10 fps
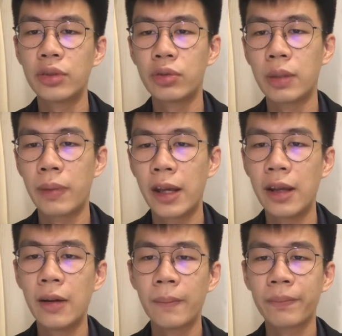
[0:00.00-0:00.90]
to
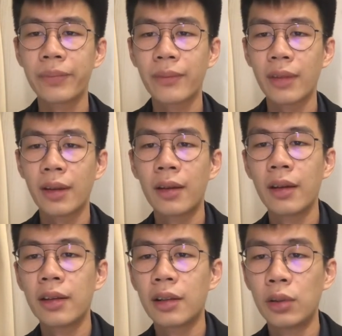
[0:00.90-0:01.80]
repay
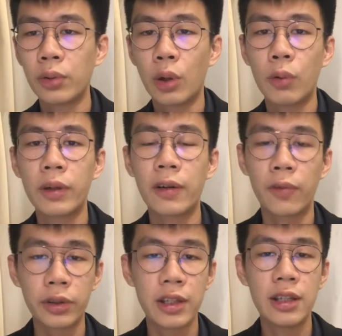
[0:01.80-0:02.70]
the loan over a
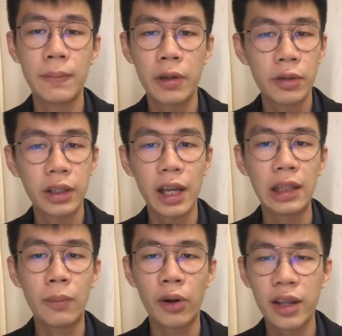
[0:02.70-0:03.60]
40-year period, and
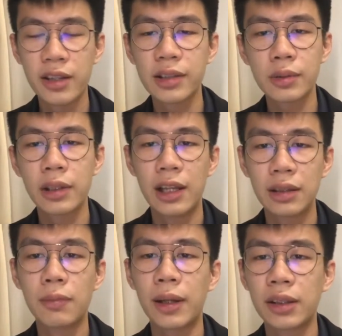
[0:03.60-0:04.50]
the mortgagors
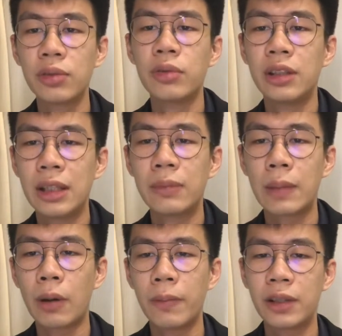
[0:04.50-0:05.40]
later wanted to redeem their
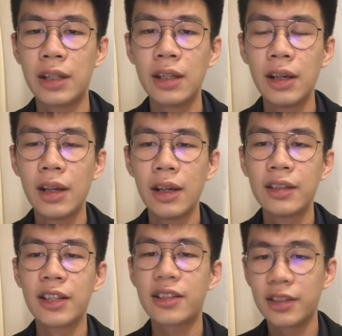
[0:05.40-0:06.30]
property
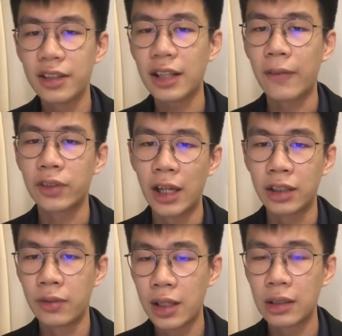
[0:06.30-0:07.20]
6 years after
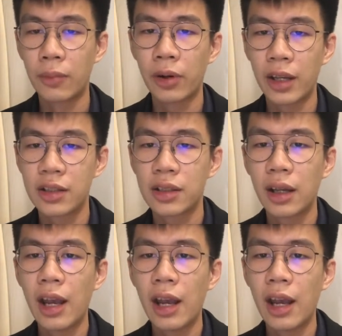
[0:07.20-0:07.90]
entering the mortgage,